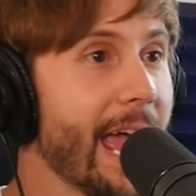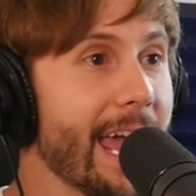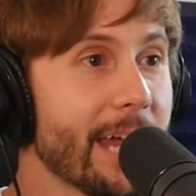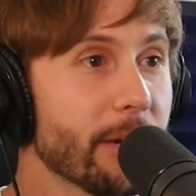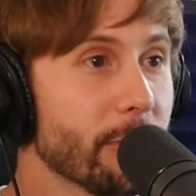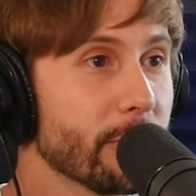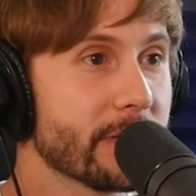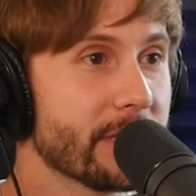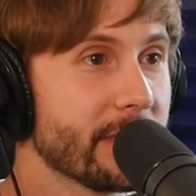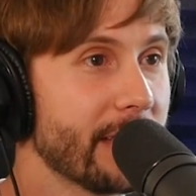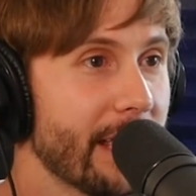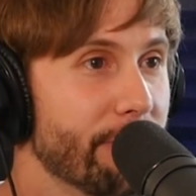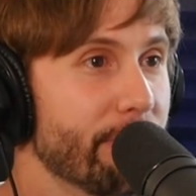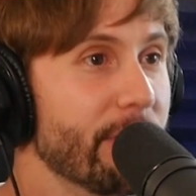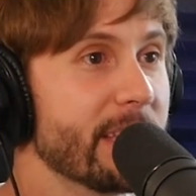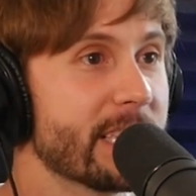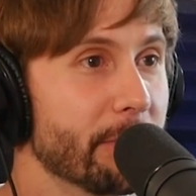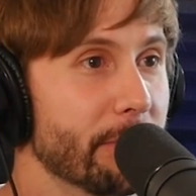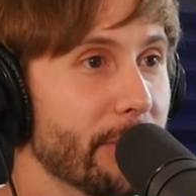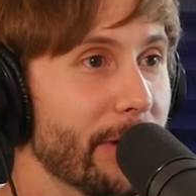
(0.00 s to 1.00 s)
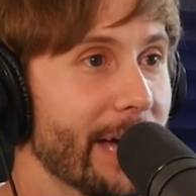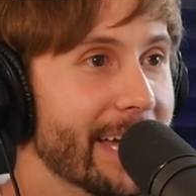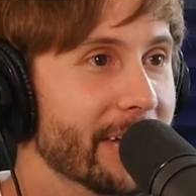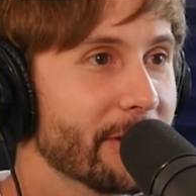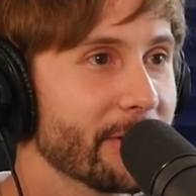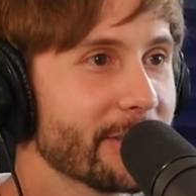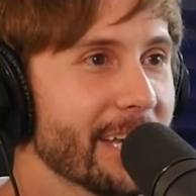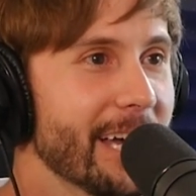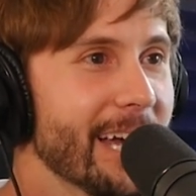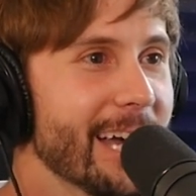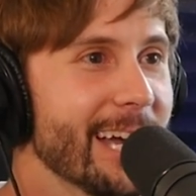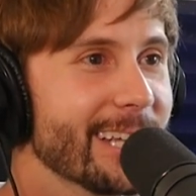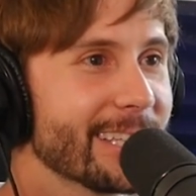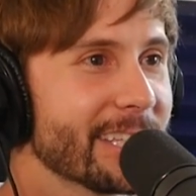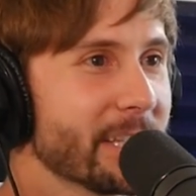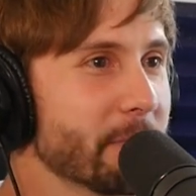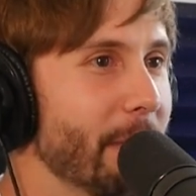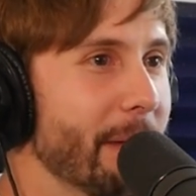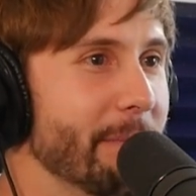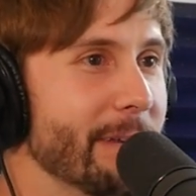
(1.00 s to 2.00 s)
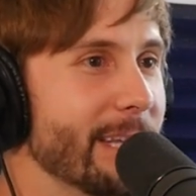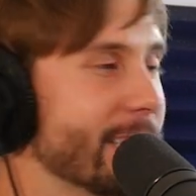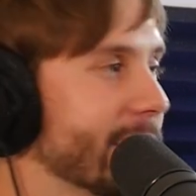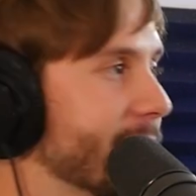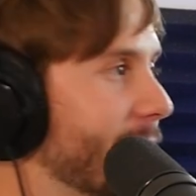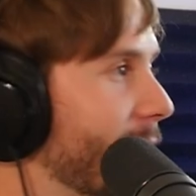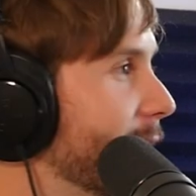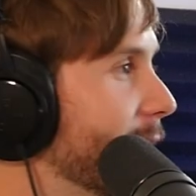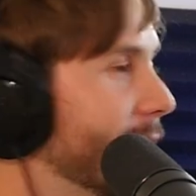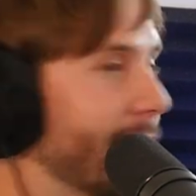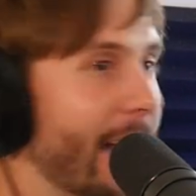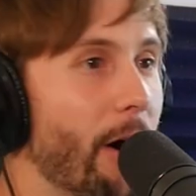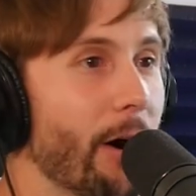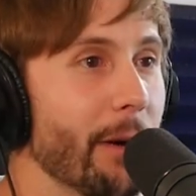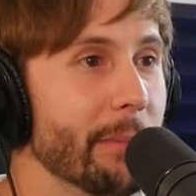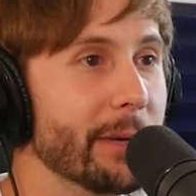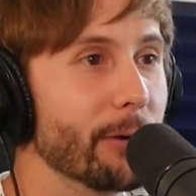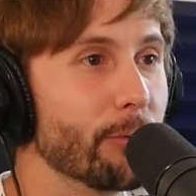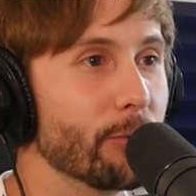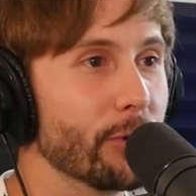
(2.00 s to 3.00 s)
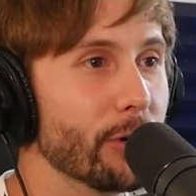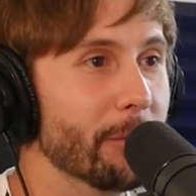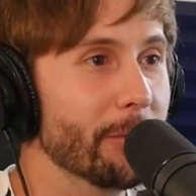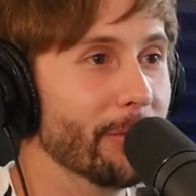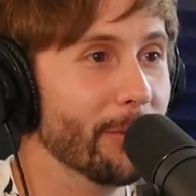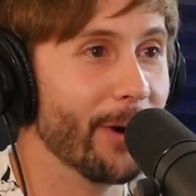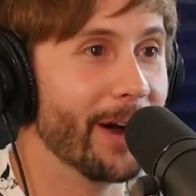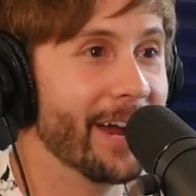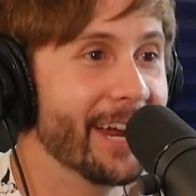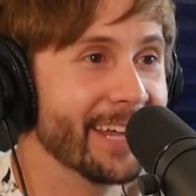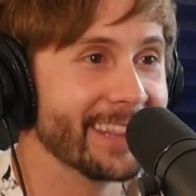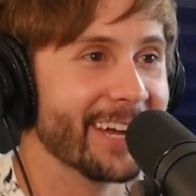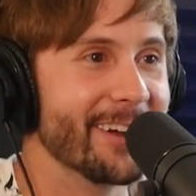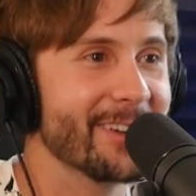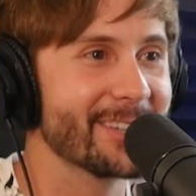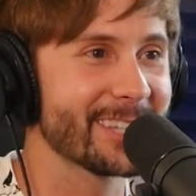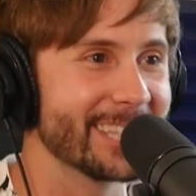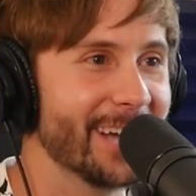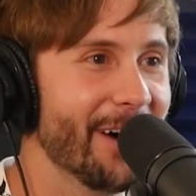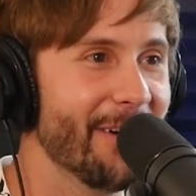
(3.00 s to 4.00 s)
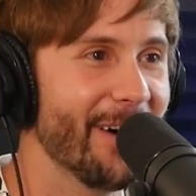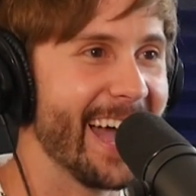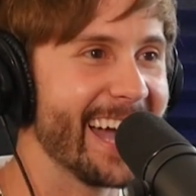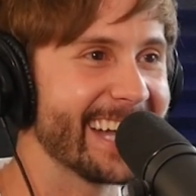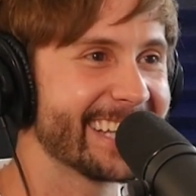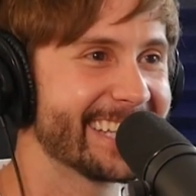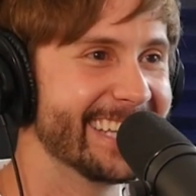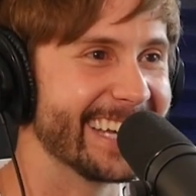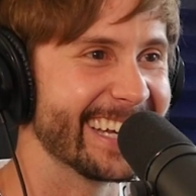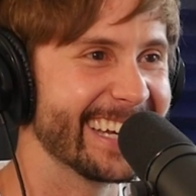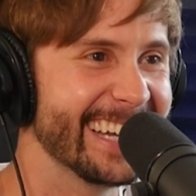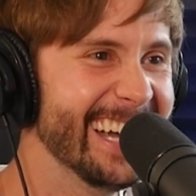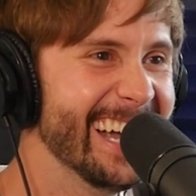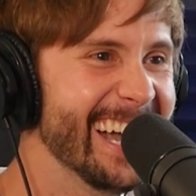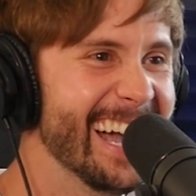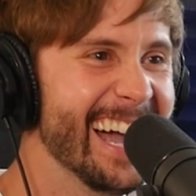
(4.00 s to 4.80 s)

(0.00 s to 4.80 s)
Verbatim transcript: handles like visible handles so this baby just is like now I'm in a room where there's no exit.